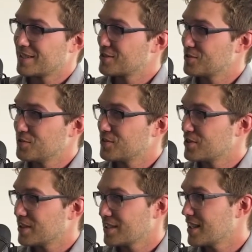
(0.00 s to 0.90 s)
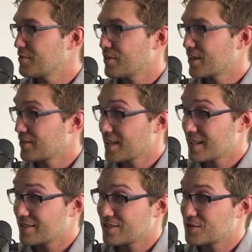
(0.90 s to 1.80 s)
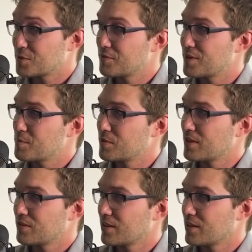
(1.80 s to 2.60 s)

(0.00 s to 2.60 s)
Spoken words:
Like shoes and shit like that, factor that into your 25%.